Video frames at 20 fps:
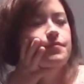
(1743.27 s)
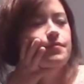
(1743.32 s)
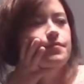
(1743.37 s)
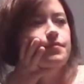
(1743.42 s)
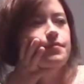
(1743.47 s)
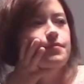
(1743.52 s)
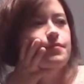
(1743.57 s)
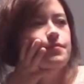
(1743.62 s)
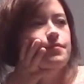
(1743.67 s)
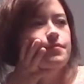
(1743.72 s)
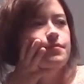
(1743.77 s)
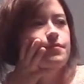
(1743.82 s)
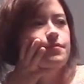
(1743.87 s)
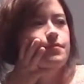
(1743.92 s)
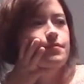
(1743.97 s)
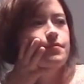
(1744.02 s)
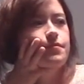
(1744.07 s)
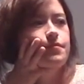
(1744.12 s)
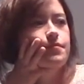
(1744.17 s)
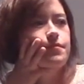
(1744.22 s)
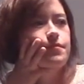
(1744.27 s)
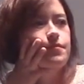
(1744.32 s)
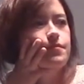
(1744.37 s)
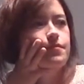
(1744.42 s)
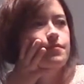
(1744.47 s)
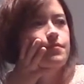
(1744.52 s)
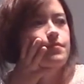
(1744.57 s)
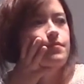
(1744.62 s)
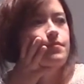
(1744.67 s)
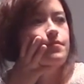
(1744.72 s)

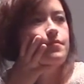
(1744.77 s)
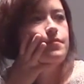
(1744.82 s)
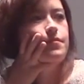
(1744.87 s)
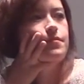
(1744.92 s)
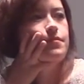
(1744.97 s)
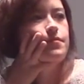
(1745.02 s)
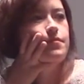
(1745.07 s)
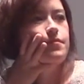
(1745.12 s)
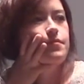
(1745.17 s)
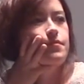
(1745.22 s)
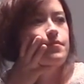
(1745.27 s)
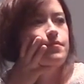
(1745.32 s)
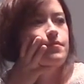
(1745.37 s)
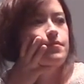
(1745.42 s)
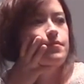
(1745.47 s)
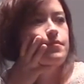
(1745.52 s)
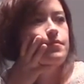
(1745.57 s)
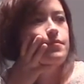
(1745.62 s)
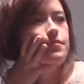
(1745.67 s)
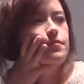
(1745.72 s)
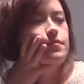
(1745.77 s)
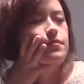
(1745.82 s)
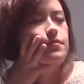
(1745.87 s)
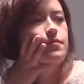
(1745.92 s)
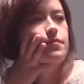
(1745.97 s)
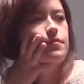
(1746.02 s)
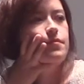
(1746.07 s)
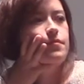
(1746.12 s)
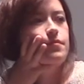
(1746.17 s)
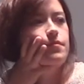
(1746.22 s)

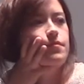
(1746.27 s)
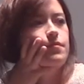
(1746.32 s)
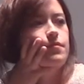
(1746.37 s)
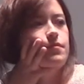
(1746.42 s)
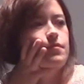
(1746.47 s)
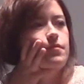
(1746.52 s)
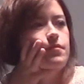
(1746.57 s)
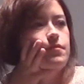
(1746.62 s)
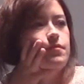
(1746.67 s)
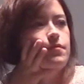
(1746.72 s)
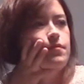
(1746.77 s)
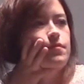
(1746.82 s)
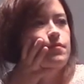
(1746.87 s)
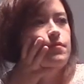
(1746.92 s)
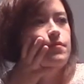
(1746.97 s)
No words are spoken by the person on screen.